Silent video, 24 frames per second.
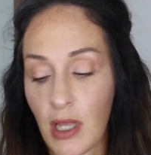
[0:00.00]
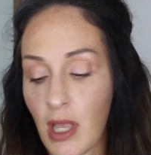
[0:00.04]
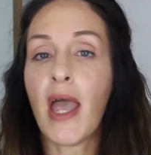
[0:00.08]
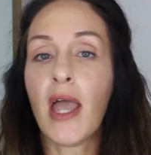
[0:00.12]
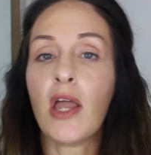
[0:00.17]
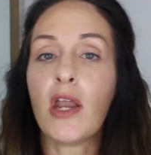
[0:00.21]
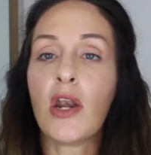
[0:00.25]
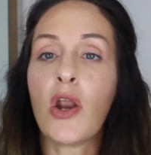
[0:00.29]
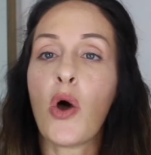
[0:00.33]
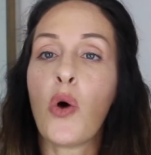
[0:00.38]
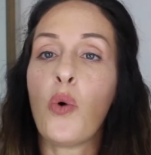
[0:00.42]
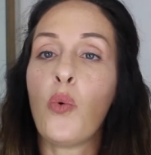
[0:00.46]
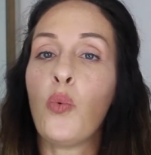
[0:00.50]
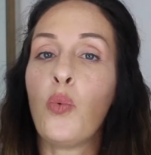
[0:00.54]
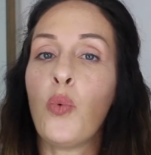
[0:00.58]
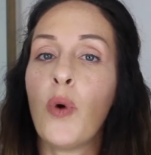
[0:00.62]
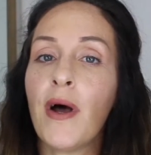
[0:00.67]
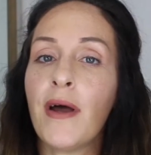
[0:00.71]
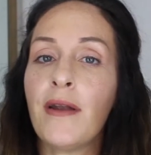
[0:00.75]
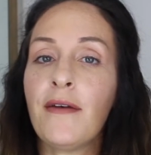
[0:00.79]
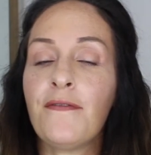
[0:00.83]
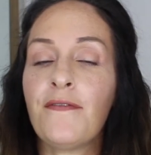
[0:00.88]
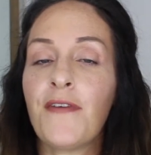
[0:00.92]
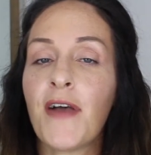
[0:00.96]
And
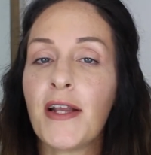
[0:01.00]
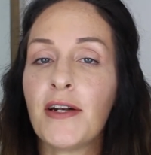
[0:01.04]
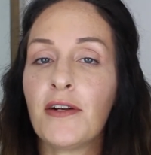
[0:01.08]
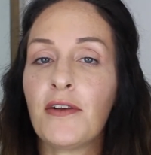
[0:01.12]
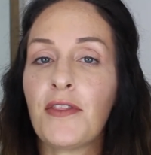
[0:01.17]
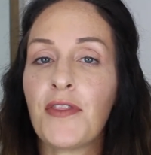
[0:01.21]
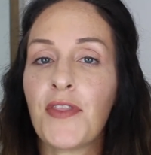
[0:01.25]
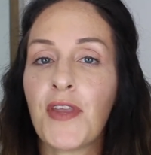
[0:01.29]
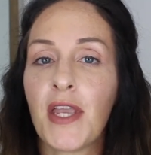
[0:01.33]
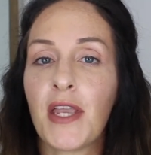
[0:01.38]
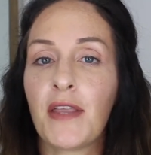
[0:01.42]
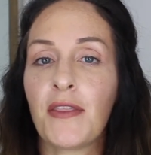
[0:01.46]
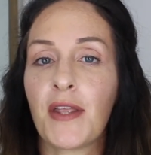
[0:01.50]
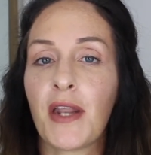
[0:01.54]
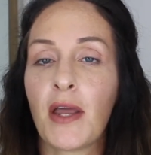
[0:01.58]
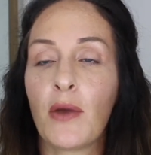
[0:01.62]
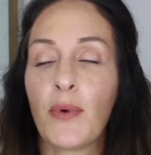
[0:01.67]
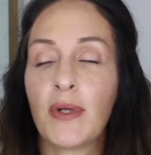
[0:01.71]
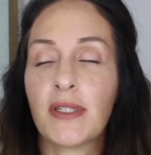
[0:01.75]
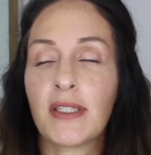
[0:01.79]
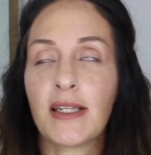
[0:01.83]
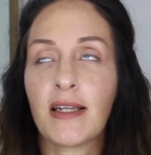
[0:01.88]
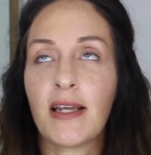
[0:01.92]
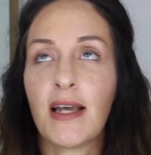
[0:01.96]
one final thing that I
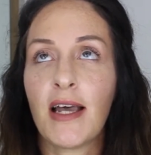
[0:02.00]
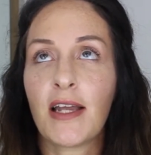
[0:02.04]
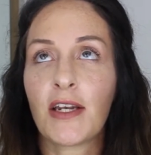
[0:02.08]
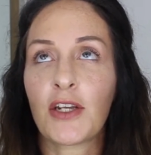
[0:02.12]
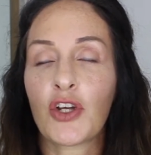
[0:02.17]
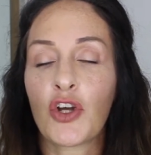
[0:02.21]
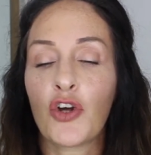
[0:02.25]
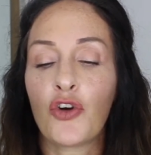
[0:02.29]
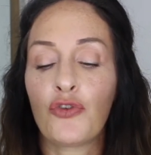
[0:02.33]
was not